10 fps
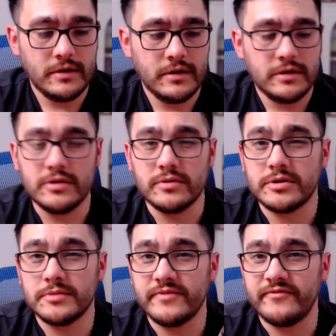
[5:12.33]
You know, in
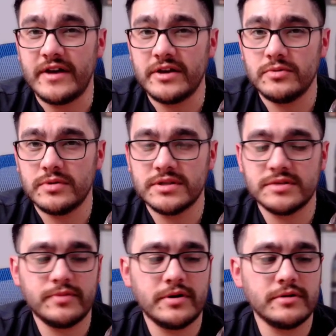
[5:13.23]
terms of value on this
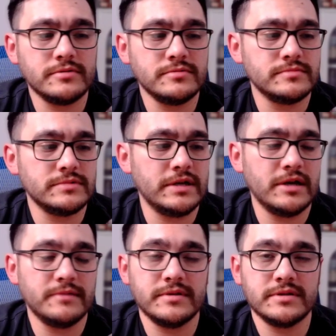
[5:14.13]
bottle,
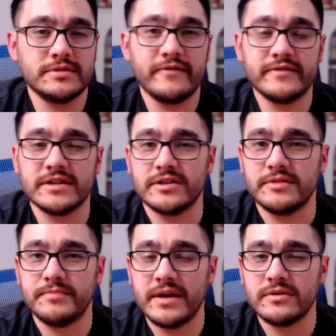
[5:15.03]
um, it's obviously going to
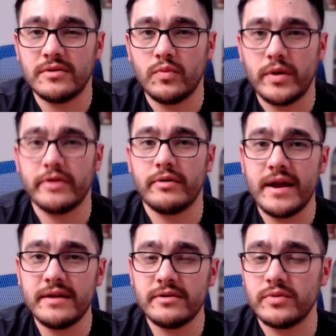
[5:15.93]
depend on where you're
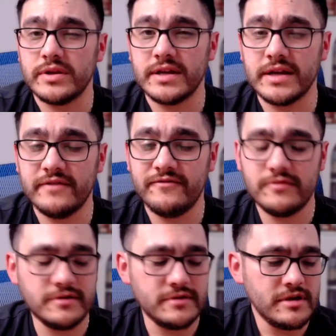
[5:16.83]
at and what you can get it
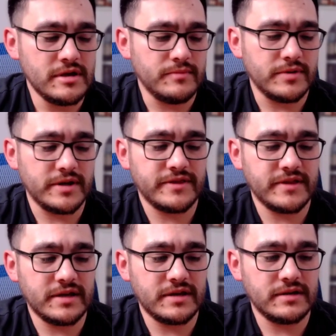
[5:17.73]
for. But I
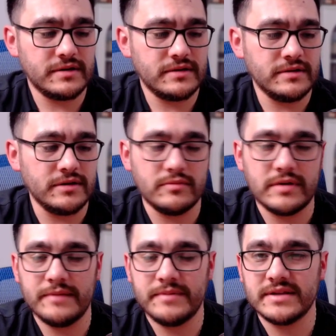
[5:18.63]
think, you know,
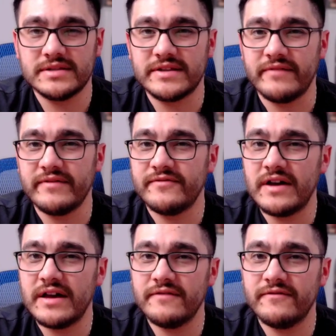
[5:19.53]
I paid
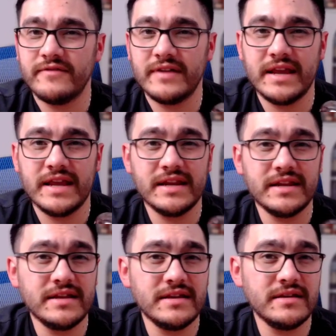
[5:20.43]
75, 80
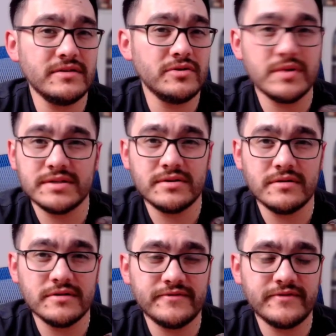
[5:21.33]
US
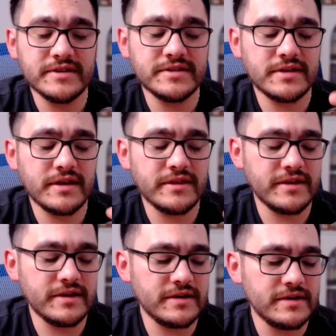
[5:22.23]
dollars for this, I think.